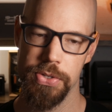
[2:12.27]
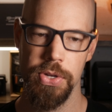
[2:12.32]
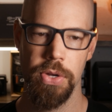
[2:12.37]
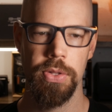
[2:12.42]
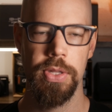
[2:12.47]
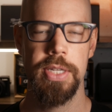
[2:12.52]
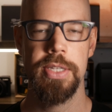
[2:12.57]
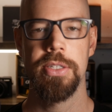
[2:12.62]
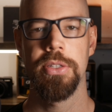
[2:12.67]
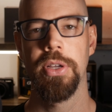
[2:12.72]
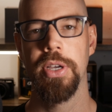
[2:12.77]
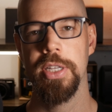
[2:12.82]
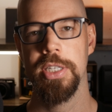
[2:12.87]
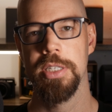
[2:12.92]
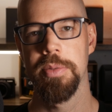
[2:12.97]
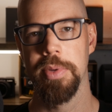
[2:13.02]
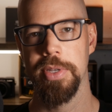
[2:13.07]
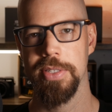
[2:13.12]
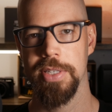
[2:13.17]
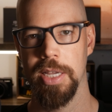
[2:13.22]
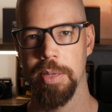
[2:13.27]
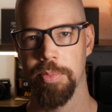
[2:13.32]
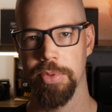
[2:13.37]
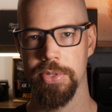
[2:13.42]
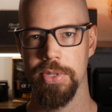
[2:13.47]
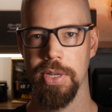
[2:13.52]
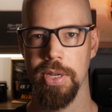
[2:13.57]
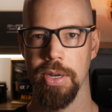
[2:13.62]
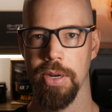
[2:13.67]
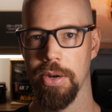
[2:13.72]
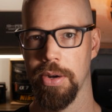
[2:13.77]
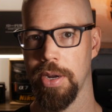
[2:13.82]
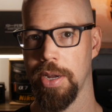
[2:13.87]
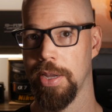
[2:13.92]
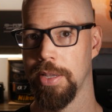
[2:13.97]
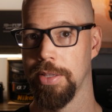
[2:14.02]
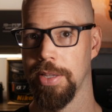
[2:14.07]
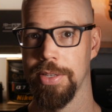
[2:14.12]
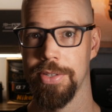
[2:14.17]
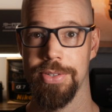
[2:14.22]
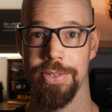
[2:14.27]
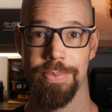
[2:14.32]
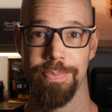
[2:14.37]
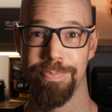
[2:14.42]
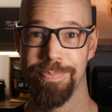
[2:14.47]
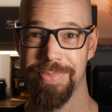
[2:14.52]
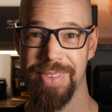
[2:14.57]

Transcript: So let's look at some examples here and let's